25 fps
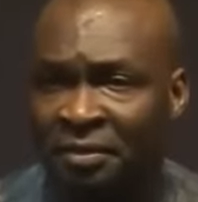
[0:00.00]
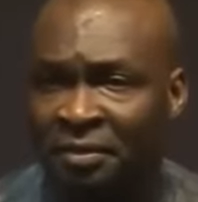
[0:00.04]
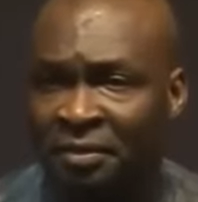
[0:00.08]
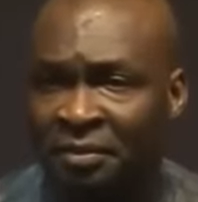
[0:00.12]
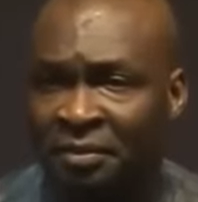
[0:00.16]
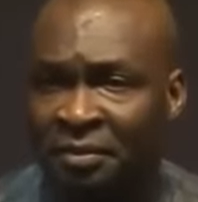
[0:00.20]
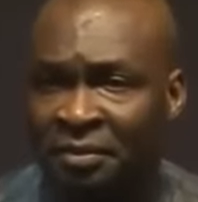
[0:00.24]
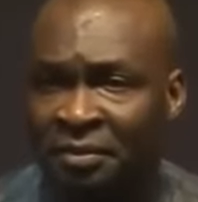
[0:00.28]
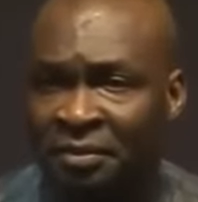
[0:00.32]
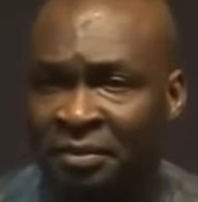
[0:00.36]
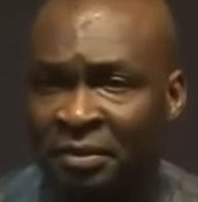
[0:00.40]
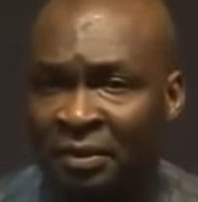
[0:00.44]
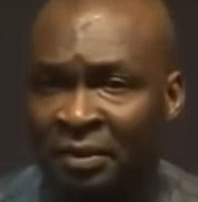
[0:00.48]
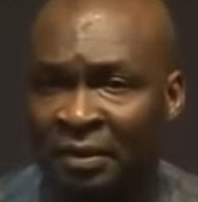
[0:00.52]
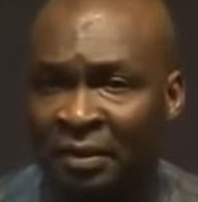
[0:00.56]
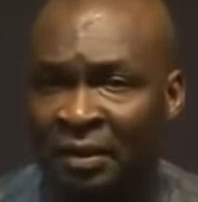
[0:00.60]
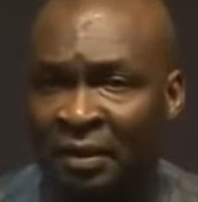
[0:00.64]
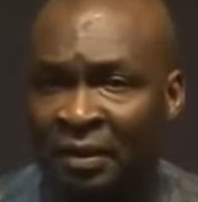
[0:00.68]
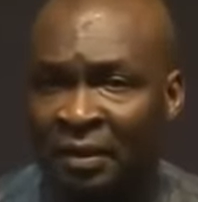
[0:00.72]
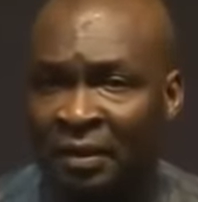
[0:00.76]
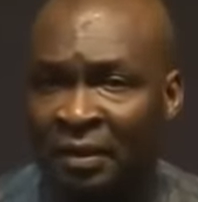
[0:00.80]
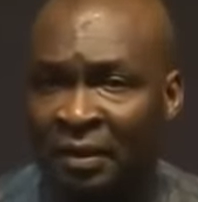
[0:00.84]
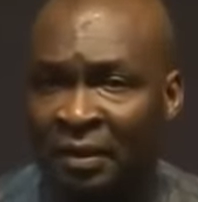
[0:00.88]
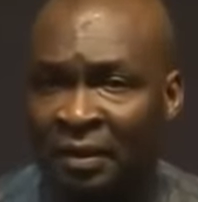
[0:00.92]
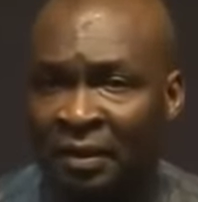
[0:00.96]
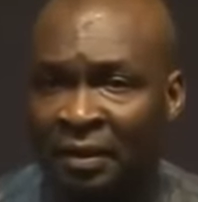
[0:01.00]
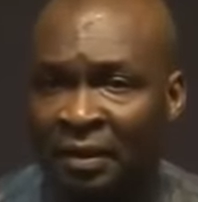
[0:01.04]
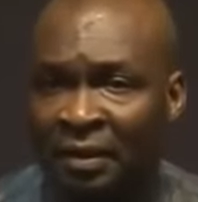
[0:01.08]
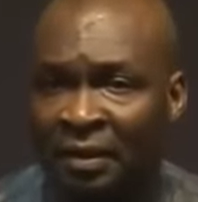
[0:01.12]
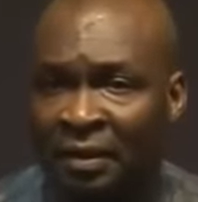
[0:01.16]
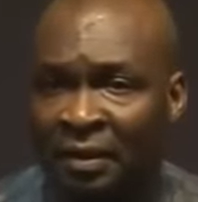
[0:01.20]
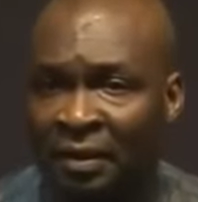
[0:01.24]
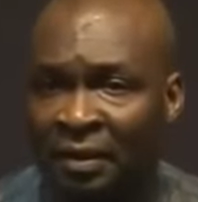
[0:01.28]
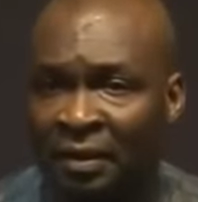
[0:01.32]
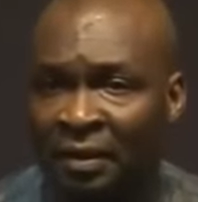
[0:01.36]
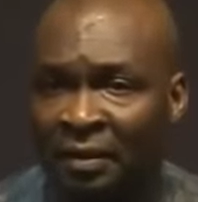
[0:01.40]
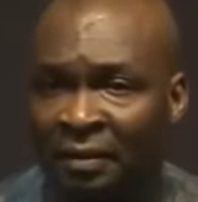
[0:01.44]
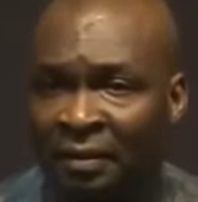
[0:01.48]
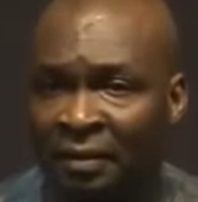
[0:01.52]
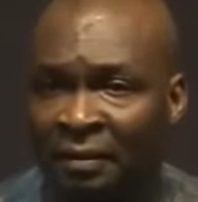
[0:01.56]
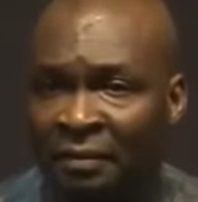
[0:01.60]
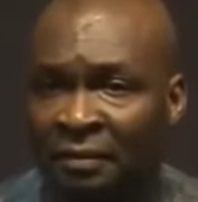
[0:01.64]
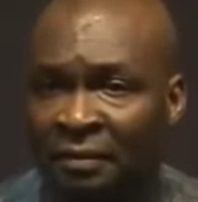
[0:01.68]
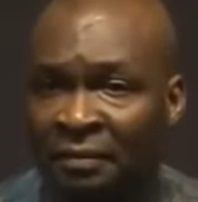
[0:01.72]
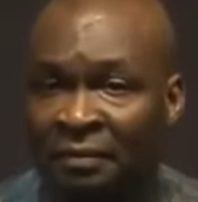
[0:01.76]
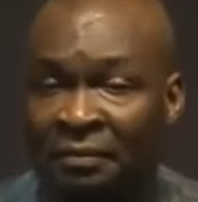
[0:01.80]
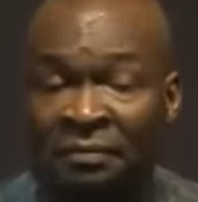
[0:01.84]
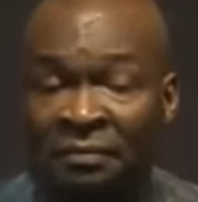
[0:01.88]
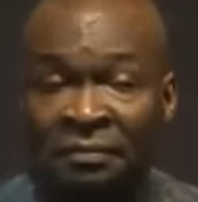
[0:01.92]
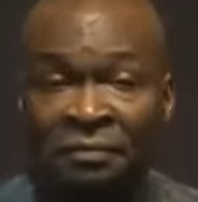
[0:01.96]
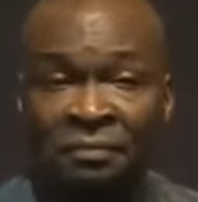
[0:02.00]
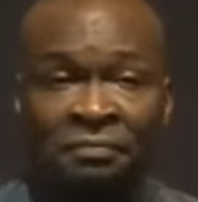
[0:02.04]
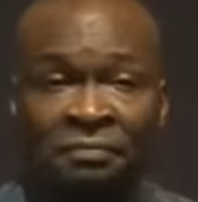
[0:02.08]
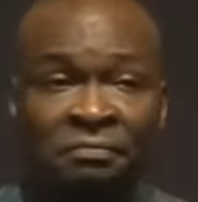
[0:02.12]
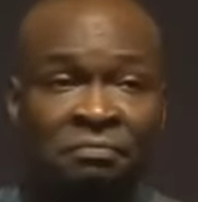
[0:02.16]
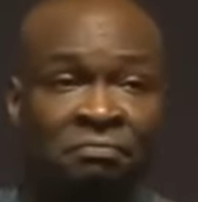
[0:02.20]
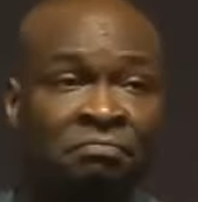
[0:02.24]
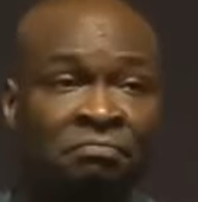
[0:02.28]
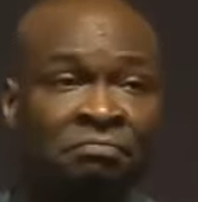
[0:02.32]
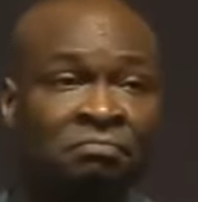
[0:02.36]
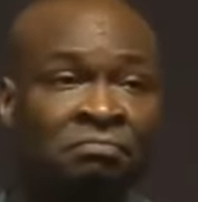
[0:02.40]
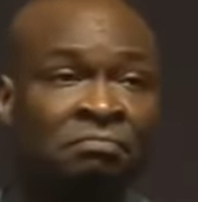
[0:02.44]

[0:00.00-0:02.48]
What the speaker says: [no speech]